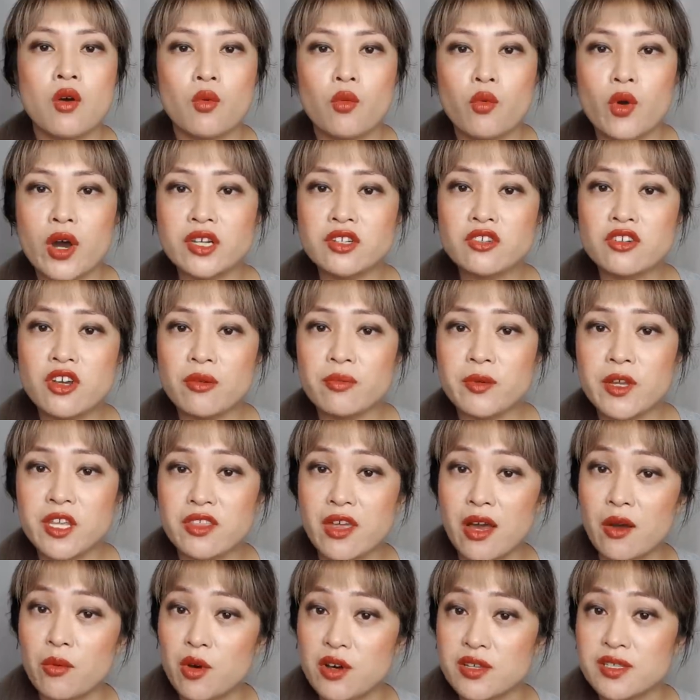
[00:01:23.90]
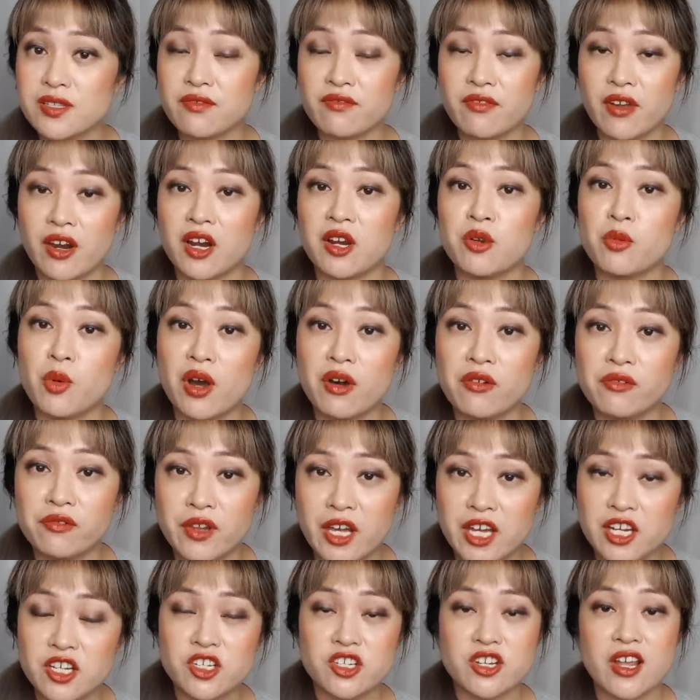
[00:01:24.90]
One topic that wasn't very well
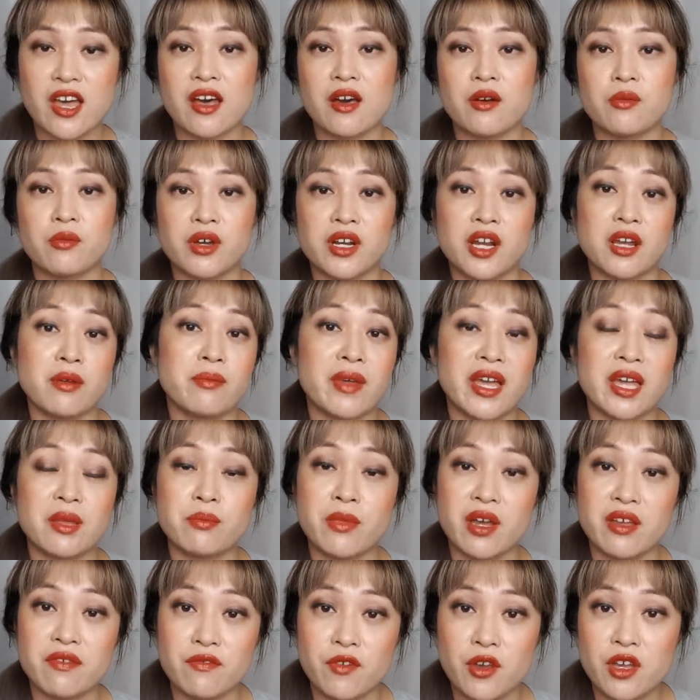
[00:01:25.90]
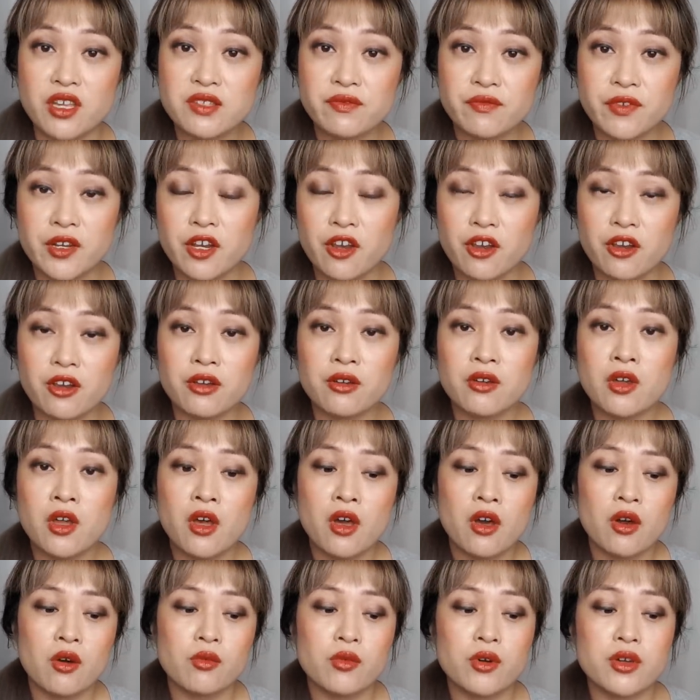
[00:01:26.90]
fleshed out when I made my first video
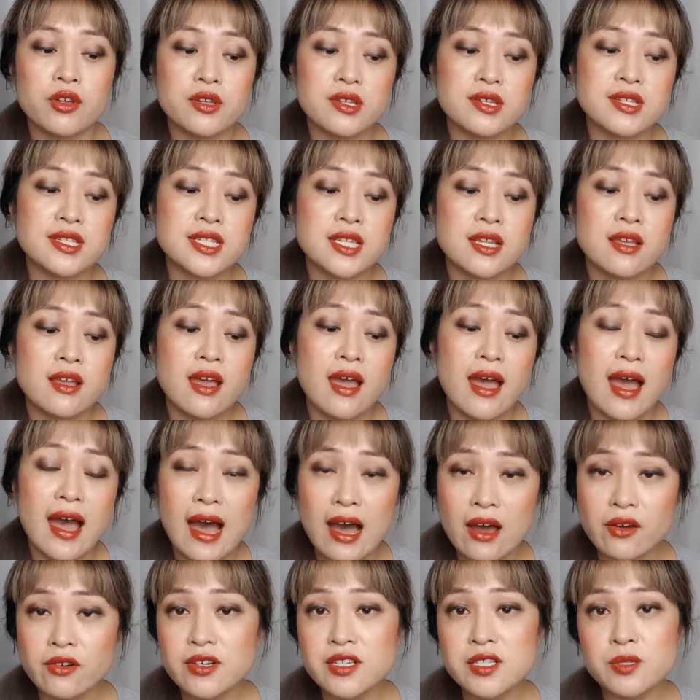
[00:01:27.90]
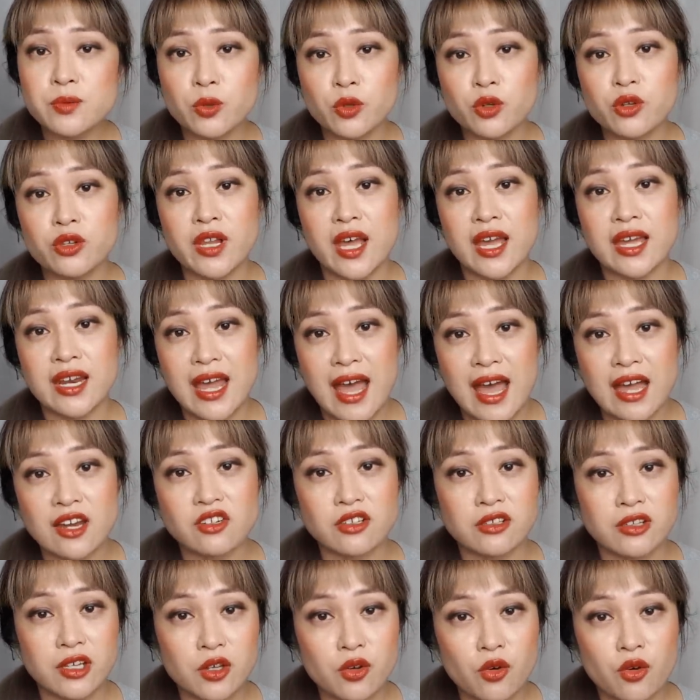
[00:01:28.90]
was, how does blue light
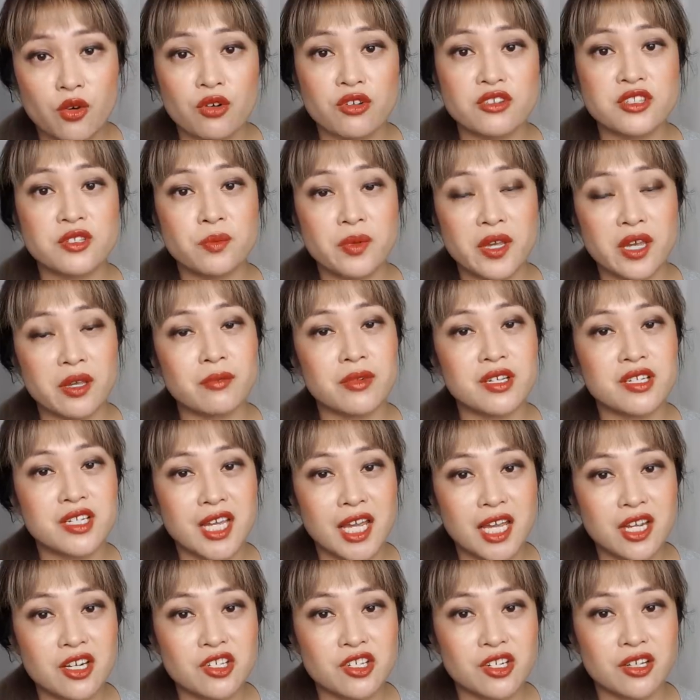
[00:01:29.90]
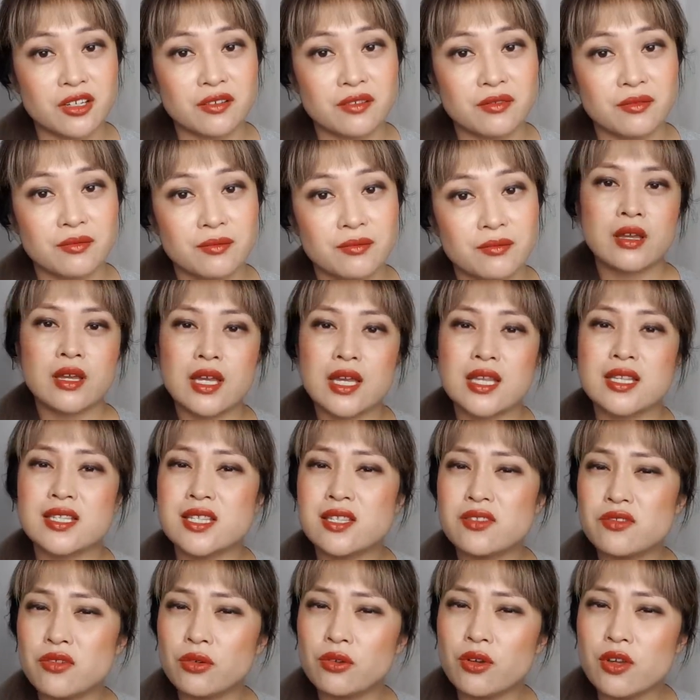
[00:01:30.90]
actually cause pigmentation? It's
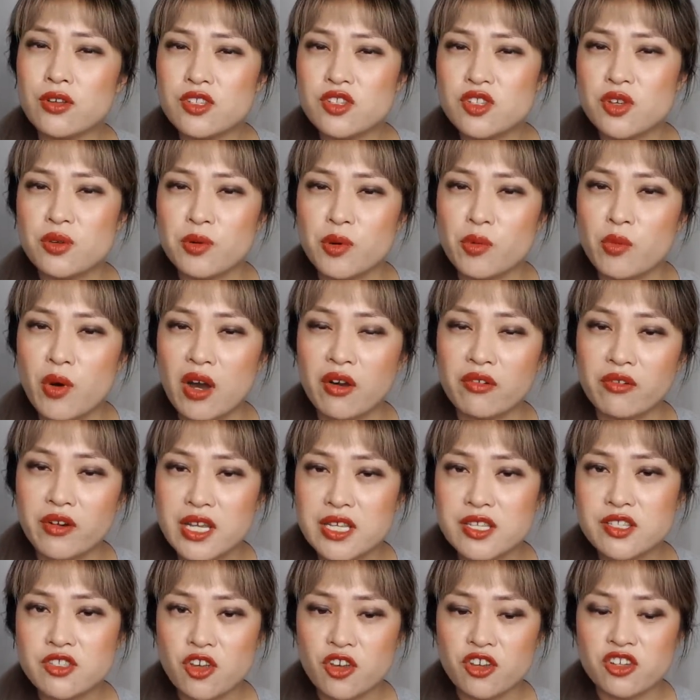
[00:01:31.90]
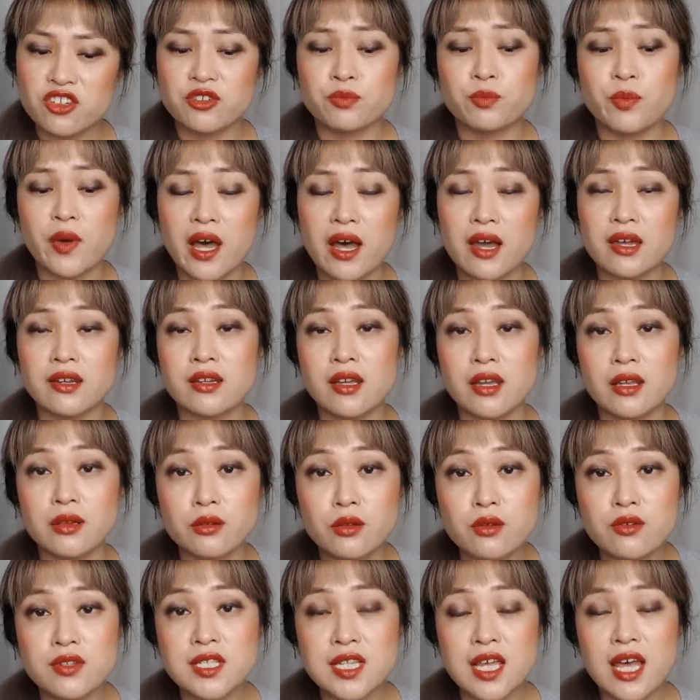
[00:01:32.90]
still not super well researched, but it
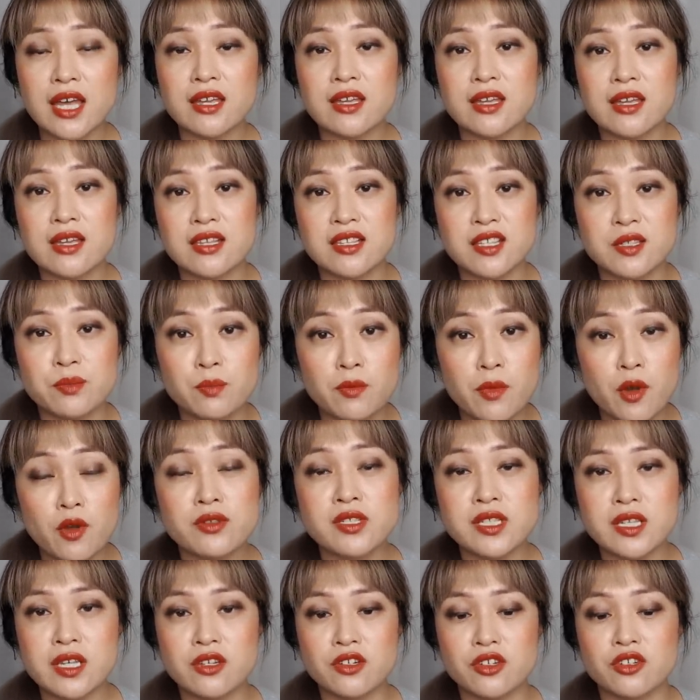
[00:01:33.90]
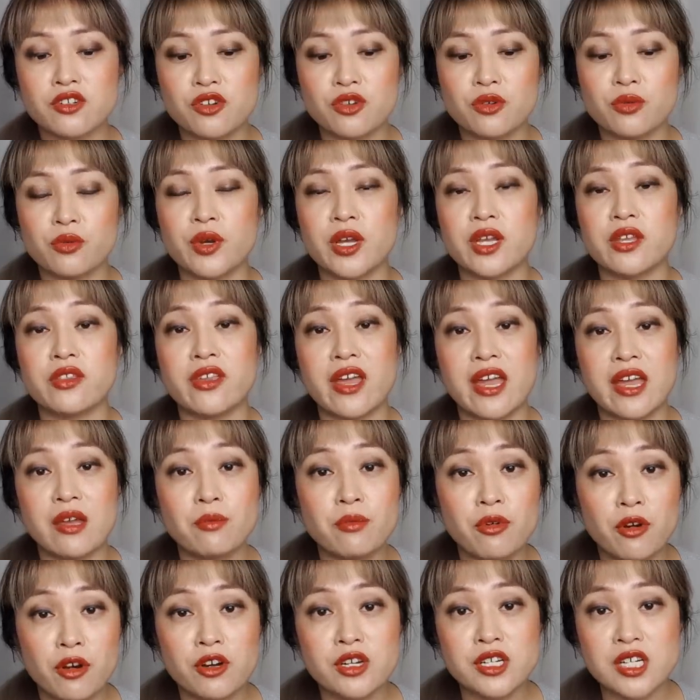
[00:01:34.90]
looks like it's mostly to do with a
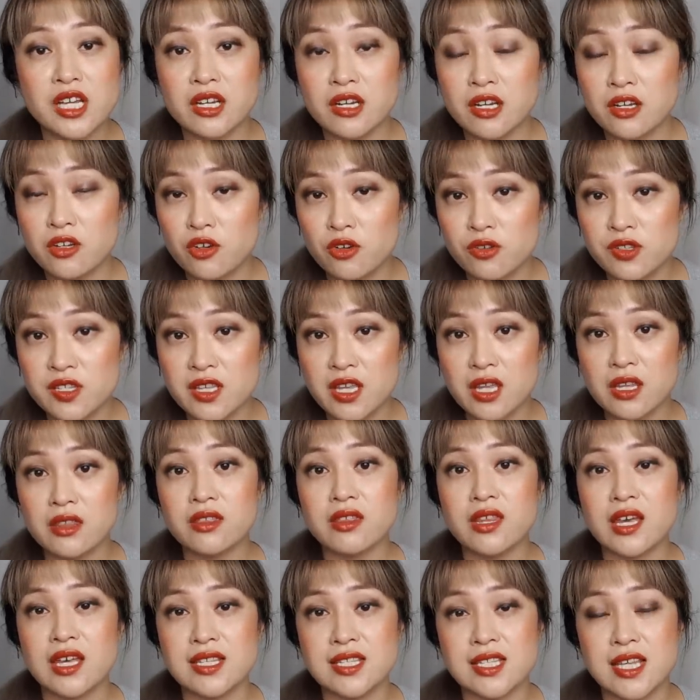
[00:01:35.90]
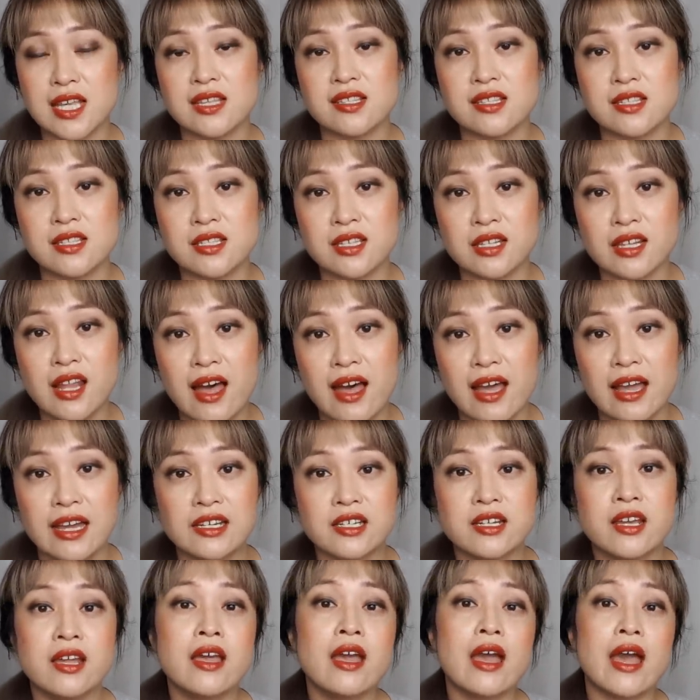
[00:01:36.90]
protein in your skin that senses
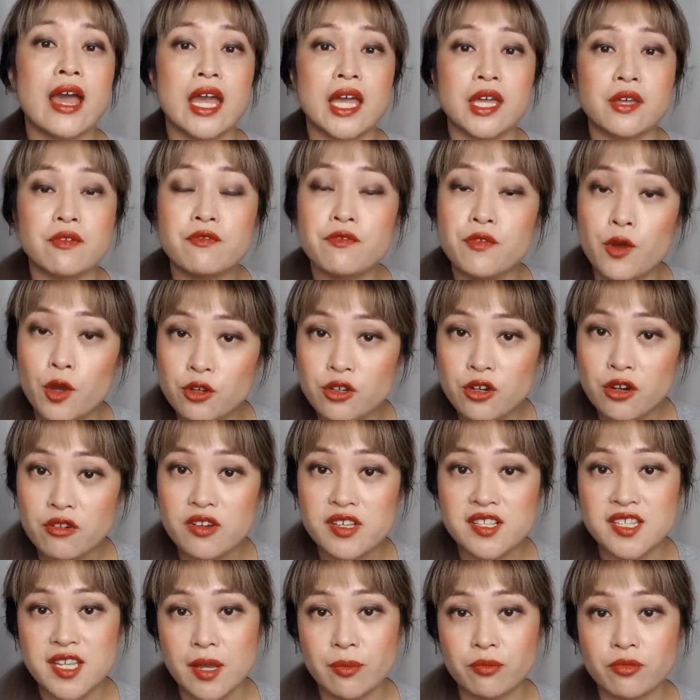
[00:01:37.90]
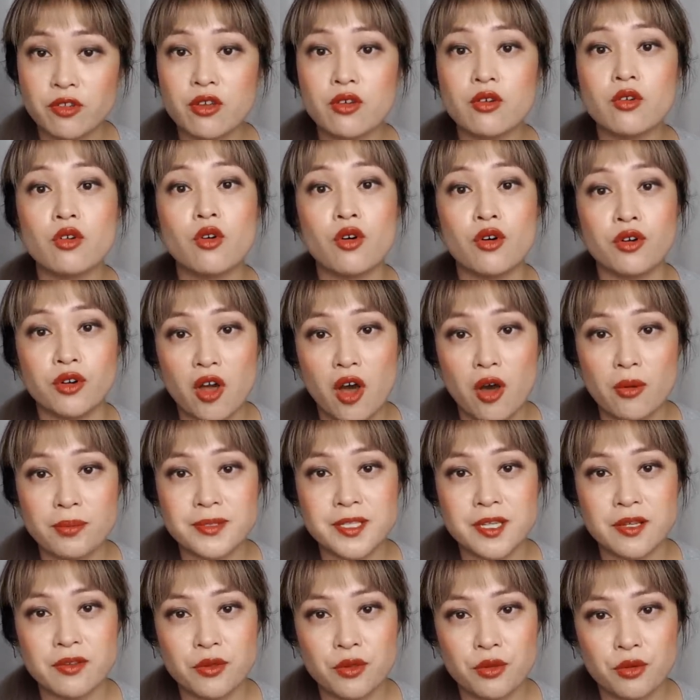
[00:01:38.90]
light, a photoreceptor called
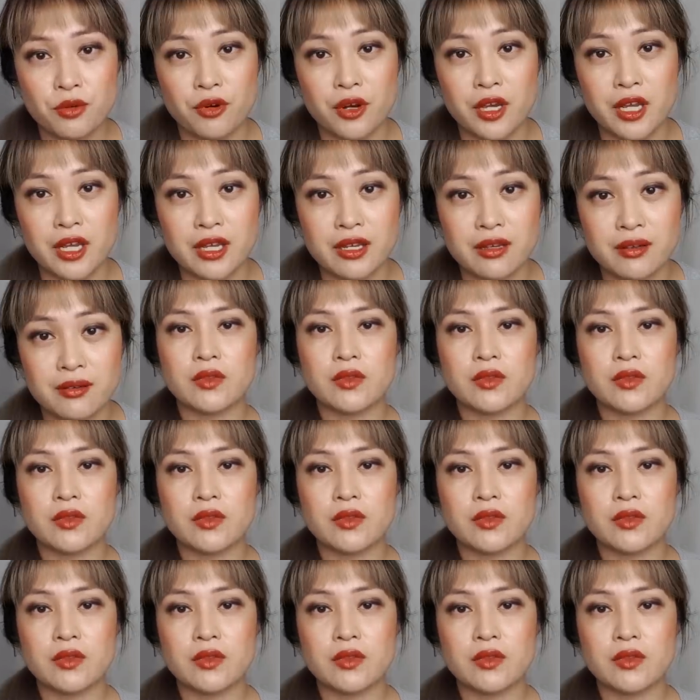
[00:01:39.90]
opsin-3.